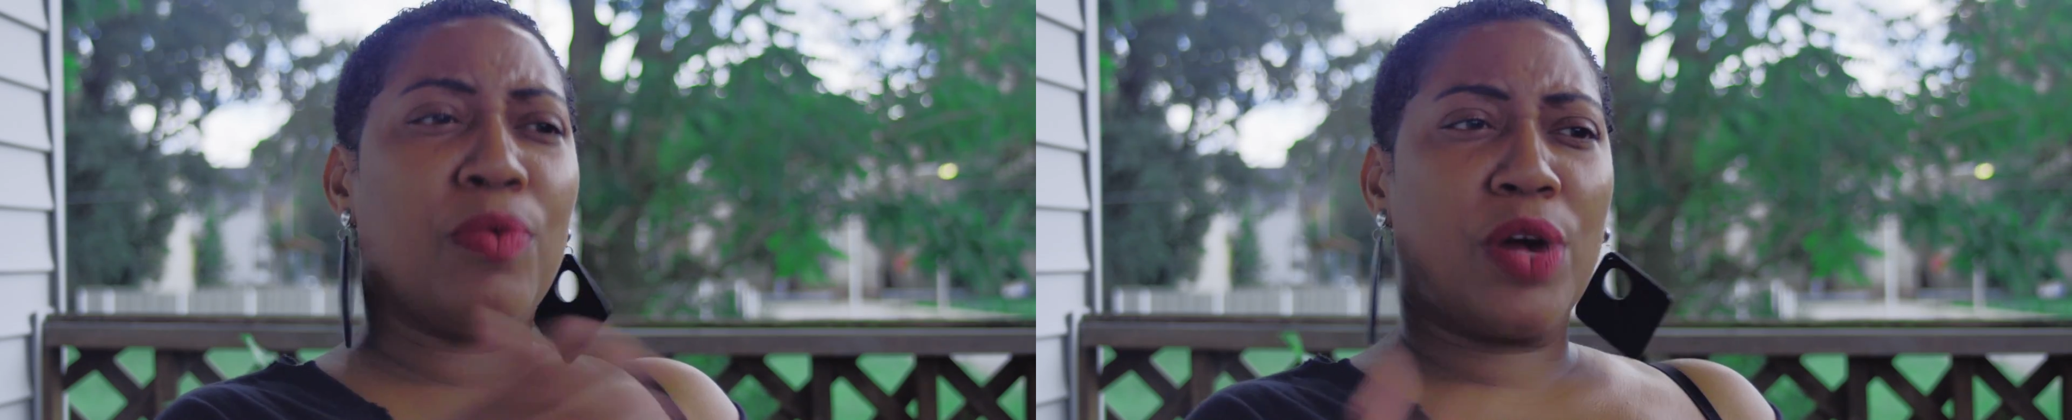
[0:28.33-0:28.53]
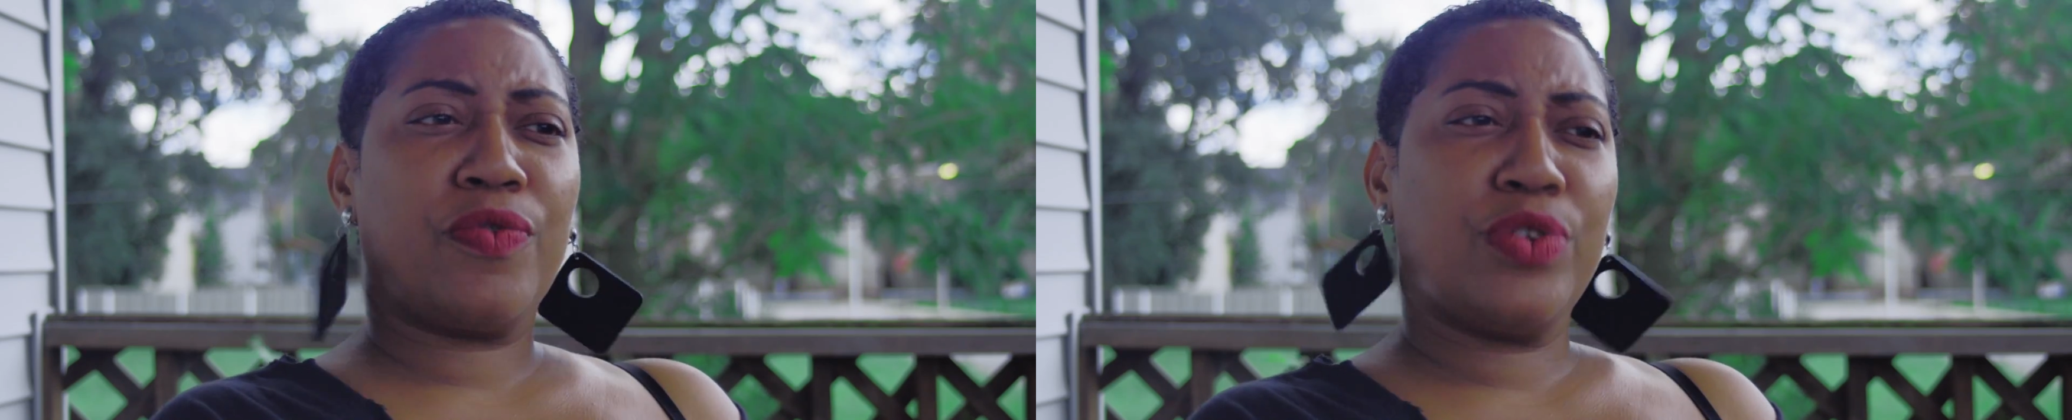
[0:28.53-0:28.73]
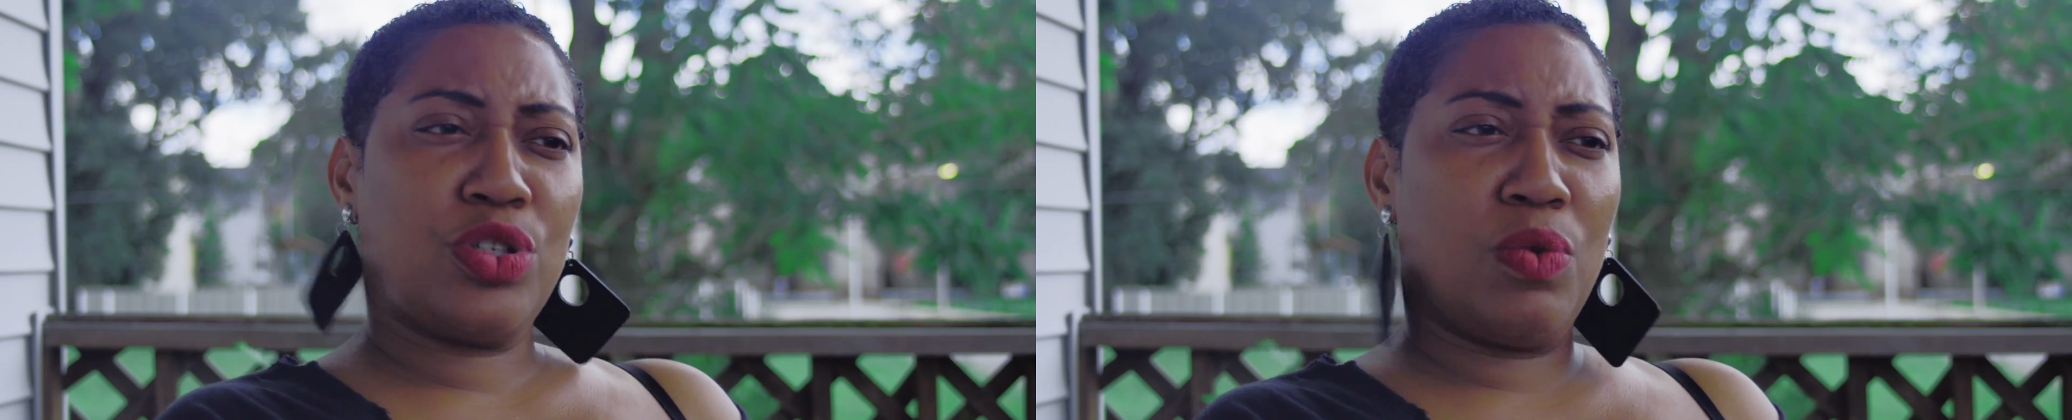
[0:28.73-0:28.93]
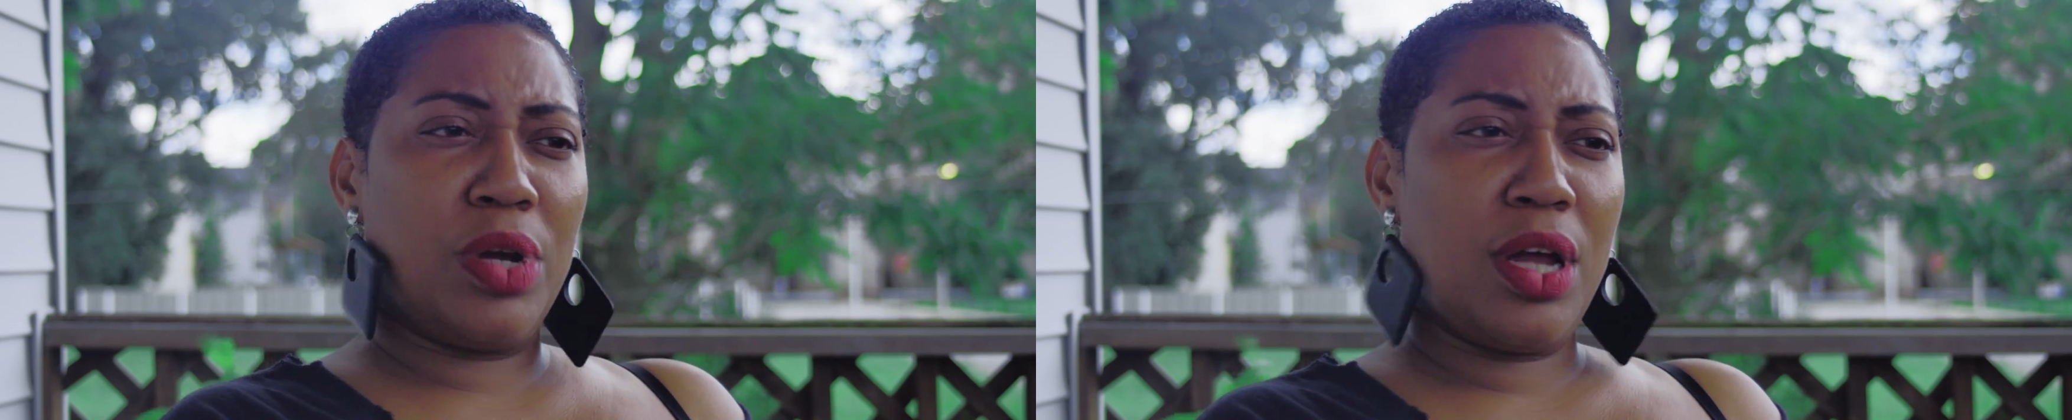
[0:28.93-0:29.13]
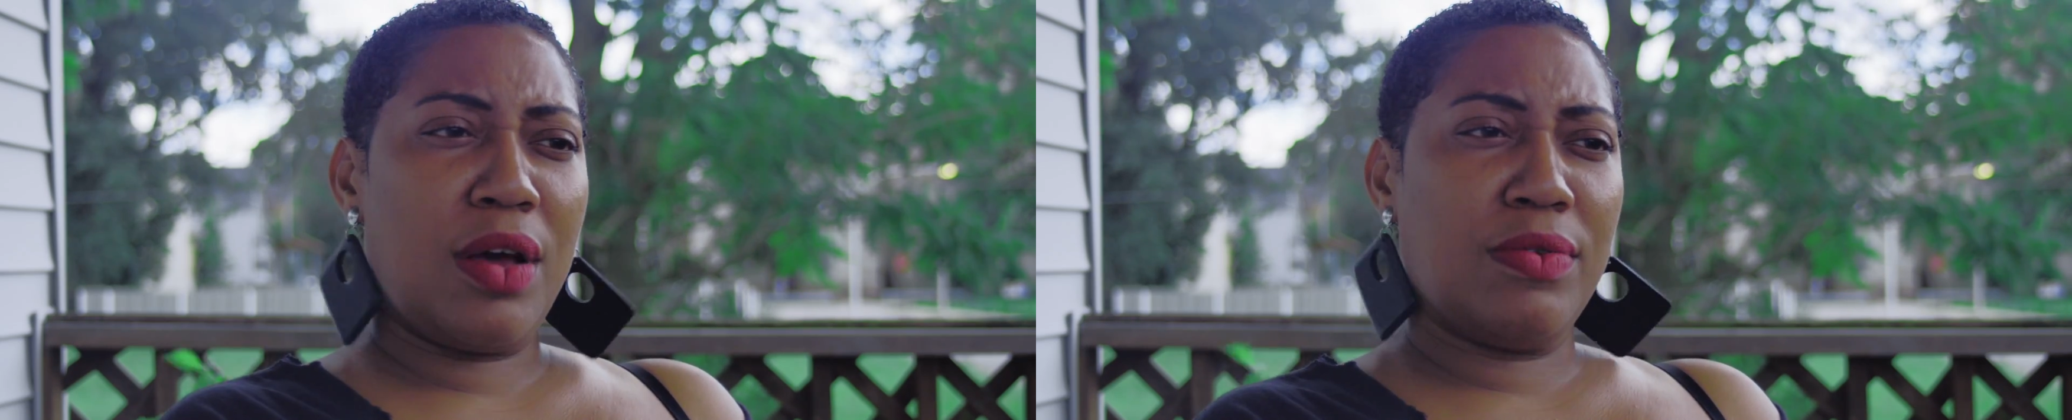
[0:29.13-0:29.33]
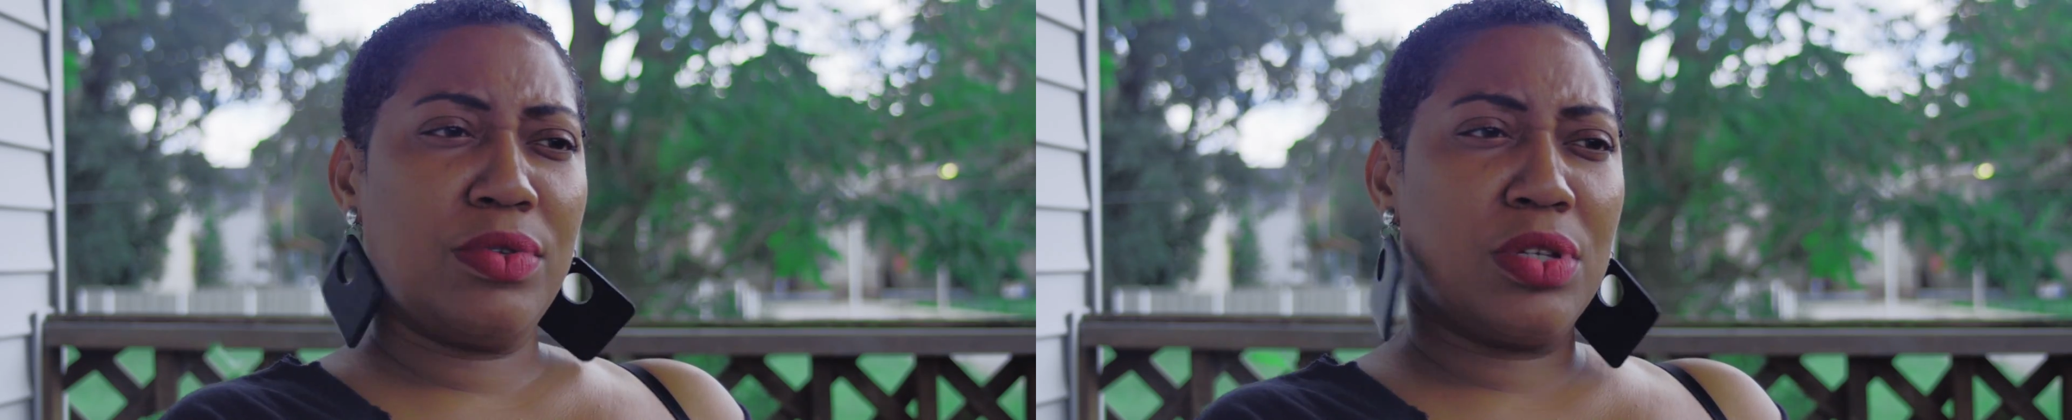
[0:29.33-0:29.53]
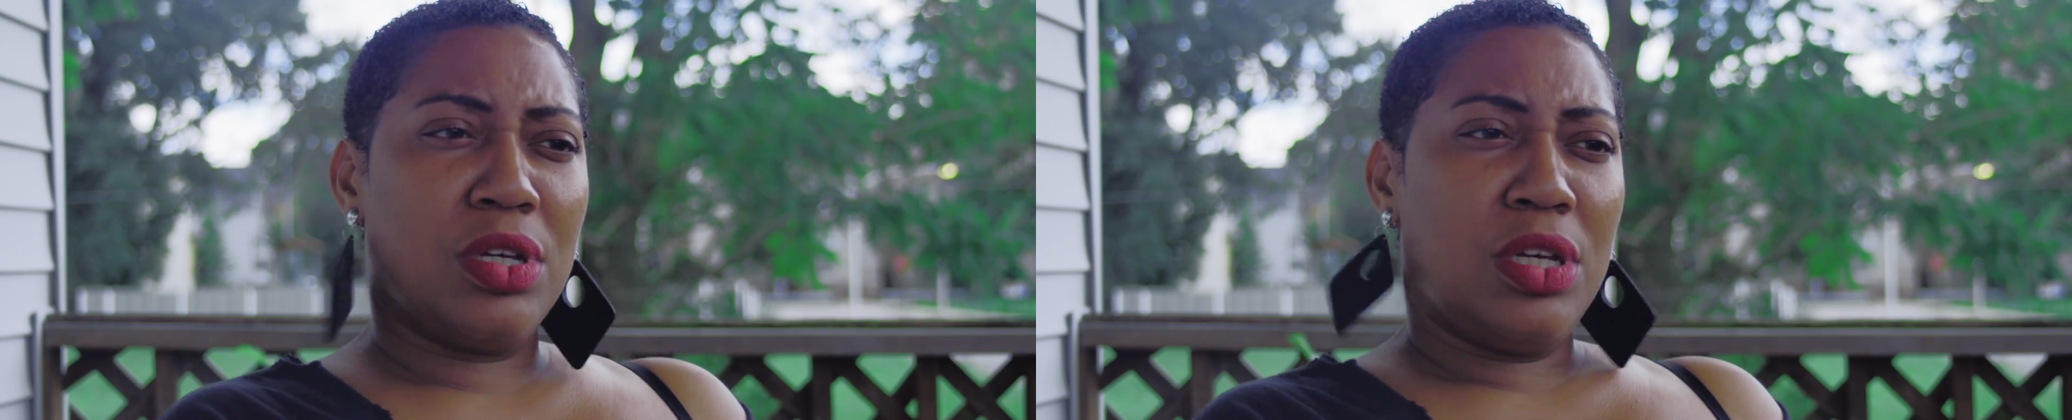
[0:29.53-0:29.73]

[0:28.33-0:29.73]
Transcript: work for someone else.